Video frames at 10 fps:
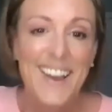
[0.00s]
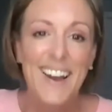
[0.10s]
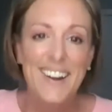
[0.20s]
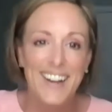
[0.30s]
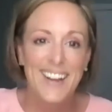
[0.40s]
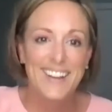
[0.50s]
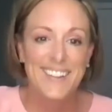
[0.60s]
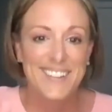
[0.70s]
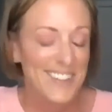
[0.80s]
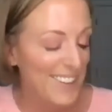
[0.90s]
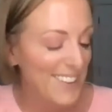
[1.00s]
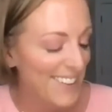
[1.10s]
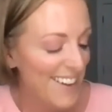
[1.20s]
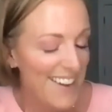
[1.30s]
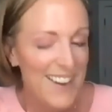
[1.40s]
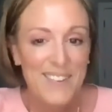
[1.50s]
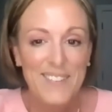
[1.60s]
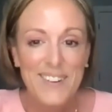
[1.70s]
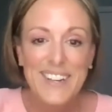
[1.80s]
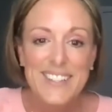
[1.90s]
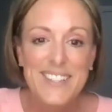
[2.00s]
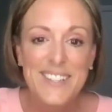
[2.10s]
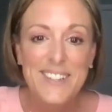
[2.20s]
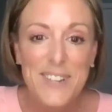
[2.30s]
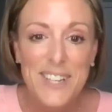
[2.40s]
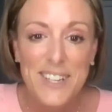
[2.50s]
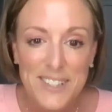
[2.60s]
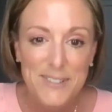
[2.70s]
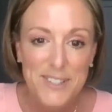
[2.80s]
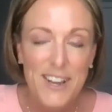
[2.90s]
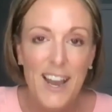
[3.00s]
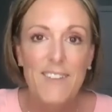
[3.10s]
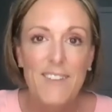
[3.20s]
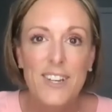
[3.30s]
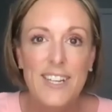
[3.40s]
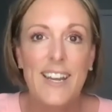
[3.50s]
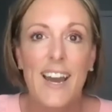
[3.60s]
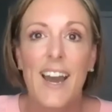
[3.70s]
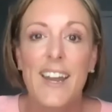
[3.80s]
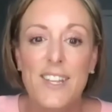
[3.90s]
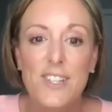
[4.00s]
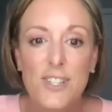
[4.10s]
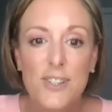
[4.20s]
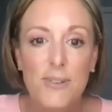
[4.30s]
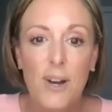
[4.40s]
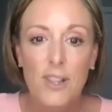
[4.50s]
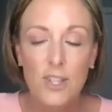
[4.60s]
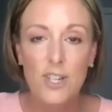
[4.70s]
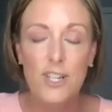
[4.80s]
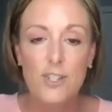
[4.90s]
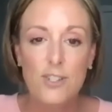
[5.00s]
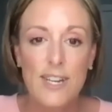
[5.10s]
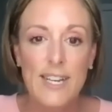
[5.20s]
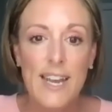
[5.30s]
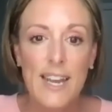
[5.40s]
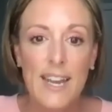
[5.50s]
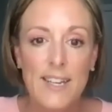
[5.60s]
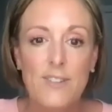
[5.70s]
All right. So we're going to do what you do when you have a hooded eye is you look straight ahead,